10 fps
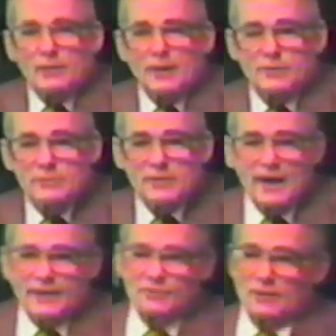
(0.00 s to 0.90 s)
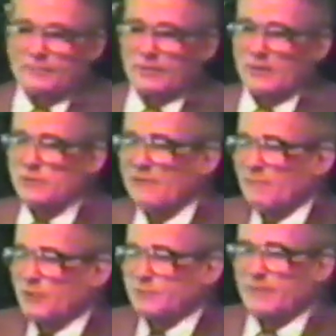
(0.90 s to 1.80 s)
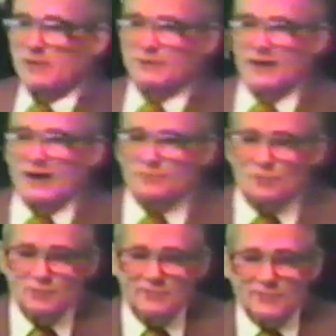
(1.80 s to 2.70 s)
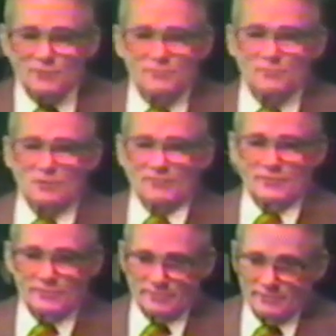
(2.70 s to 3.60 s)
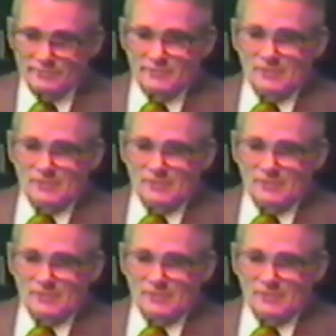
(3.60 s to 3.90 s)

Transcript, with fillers: now, you Yankees up here, you have a much better chance to see this than Southerners do,